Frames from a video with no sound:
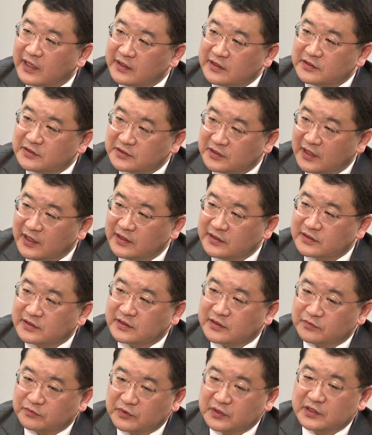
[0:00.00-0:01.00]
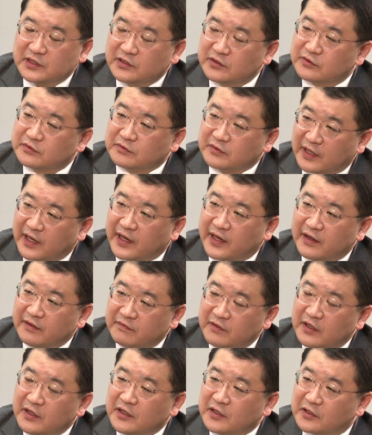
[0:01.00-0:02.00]
any chance. We need to
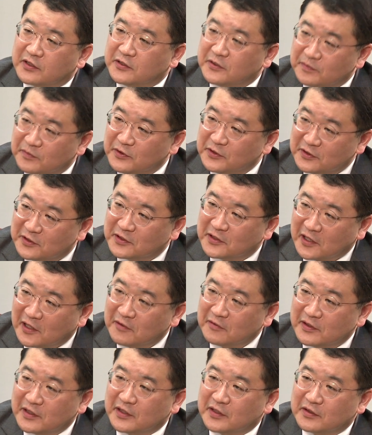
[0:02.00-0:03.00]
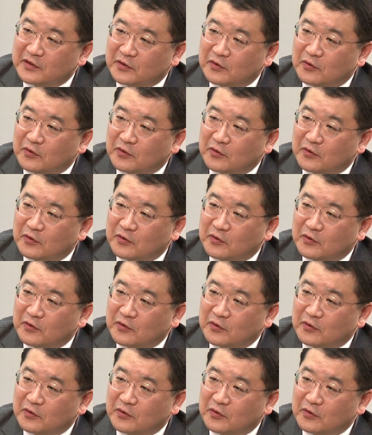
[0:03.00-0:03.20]
have communitarian